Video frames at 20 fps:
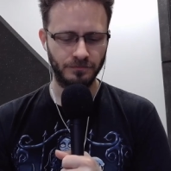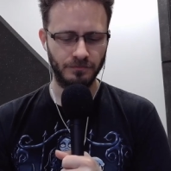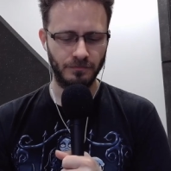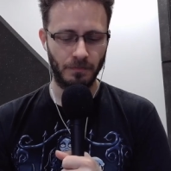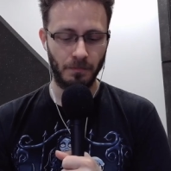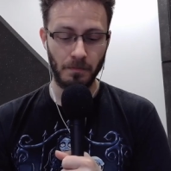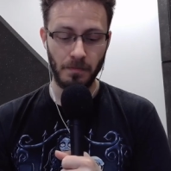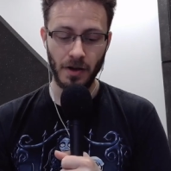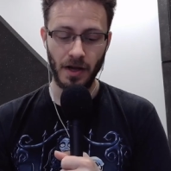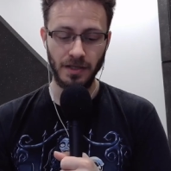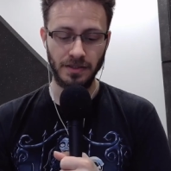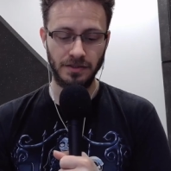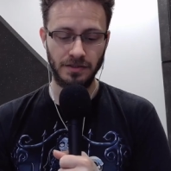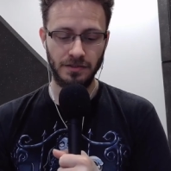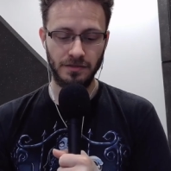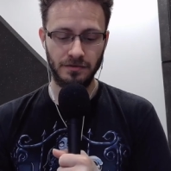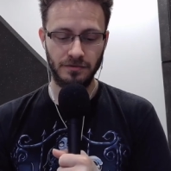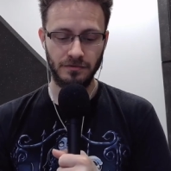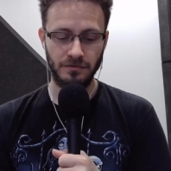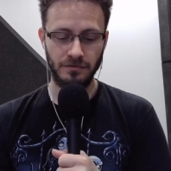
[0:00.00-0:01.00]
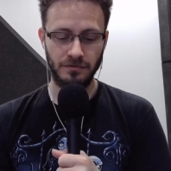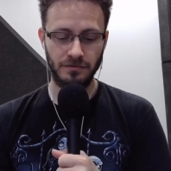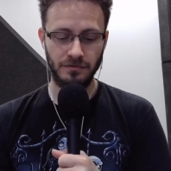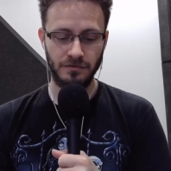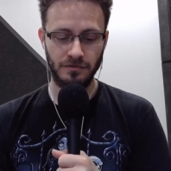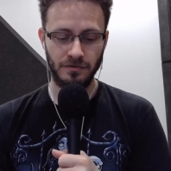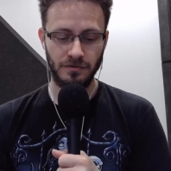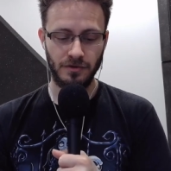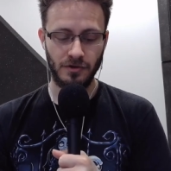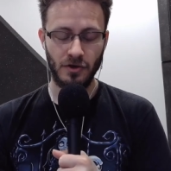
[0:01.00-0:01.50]
But
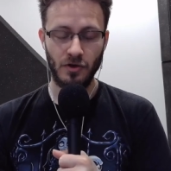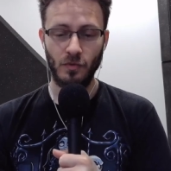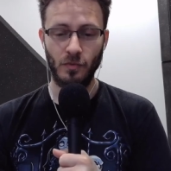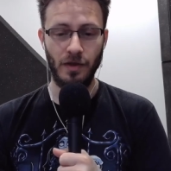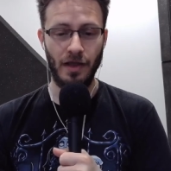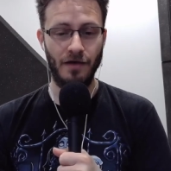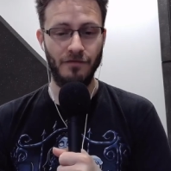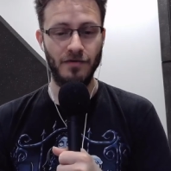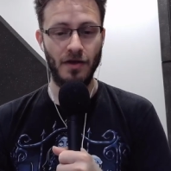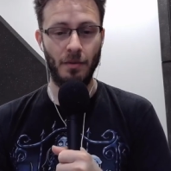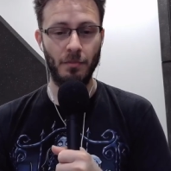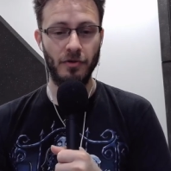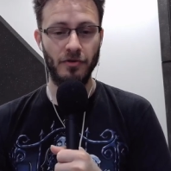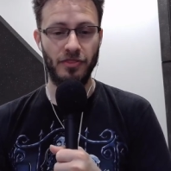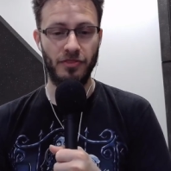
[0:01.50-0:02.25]
we have number